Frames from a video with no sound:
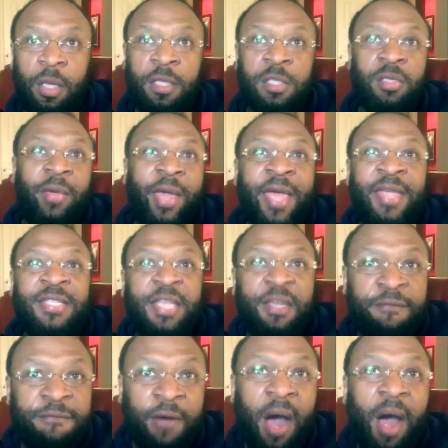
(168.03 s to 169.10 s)
So as
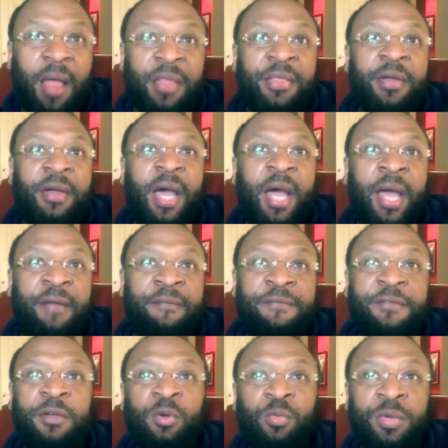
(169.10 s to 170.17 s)
a father, I
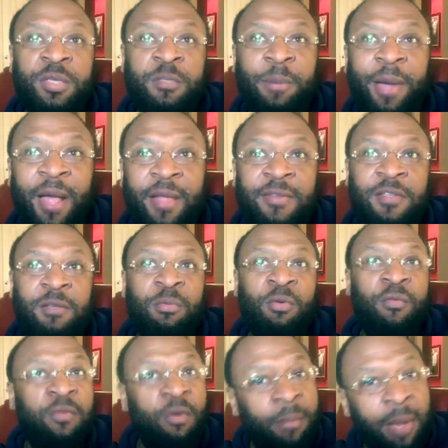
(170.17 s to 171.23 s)
feel
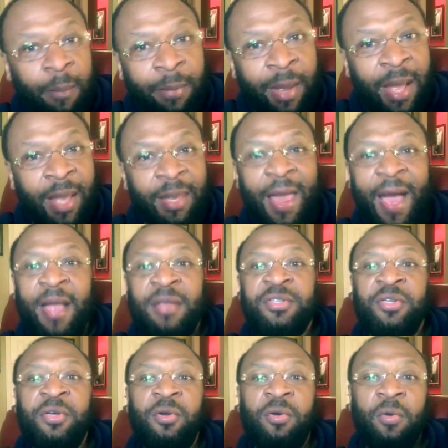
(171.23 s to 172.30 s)
responsible for my
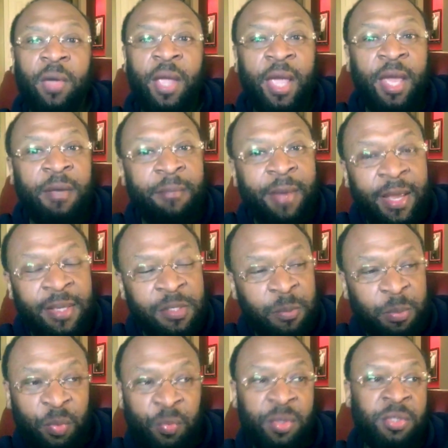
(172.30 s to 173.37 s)
biological and my
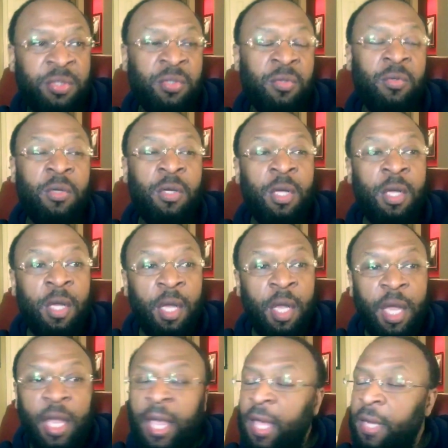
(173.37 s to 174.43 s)
spiritual
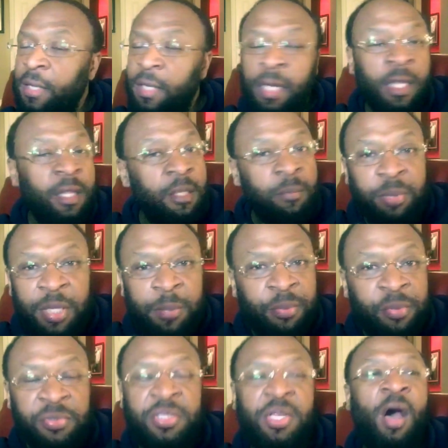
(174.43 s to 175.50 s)
and other
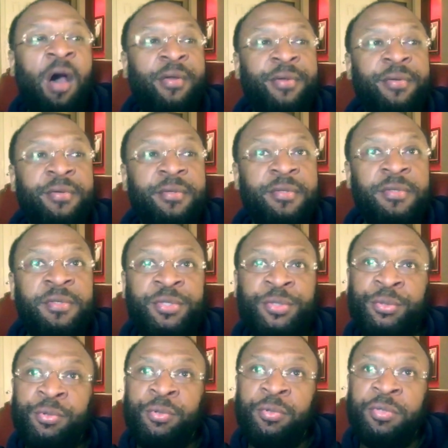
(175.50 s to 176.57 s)
people's daughters
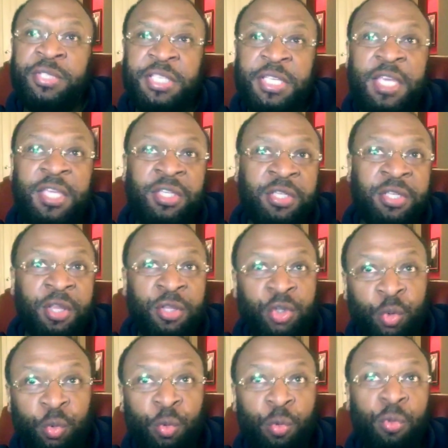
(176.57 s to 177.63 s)
to teach the
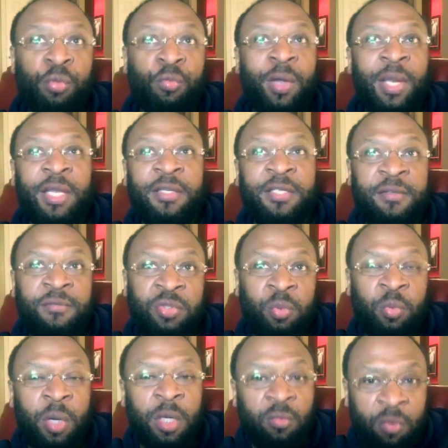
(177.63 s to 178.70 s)
truth relative
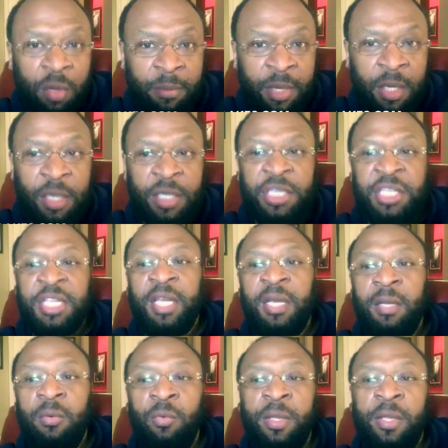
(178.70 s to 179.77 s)
to what women are
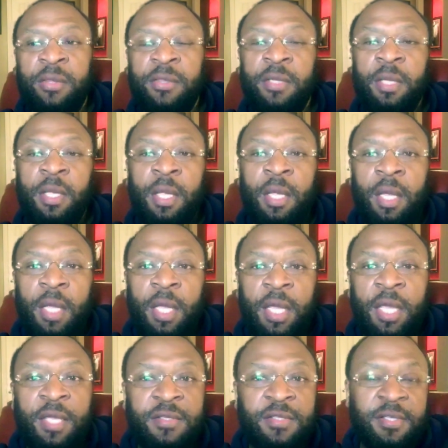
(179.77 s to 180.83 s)
dealing with in